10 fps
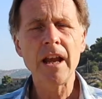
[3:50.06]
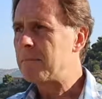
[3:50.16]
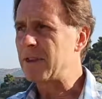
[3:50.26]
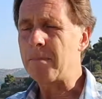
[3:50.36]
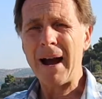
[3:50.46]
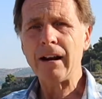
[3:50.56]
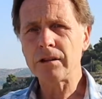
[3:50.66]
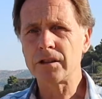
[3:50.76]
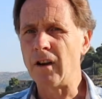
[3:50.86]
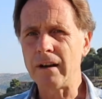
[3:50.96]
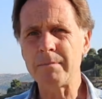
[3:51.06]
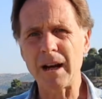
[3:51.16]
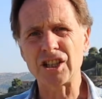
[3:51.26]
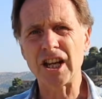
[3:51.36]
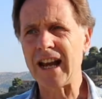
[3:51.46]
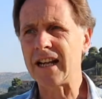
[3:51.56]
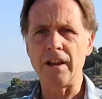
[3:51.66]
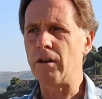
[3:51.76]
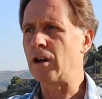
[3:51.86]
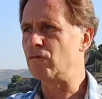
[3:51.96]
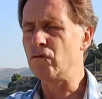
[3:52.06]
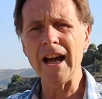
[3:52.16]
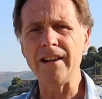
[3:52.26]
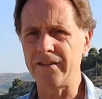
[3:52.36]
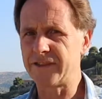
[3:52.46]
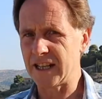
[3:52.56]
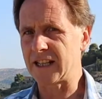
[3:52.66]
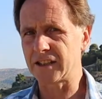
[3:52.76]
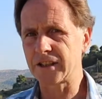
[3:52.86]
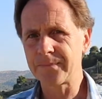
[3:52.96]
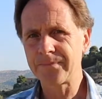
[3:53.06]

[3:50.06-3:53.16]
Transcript: but the barons very much had their own run of things.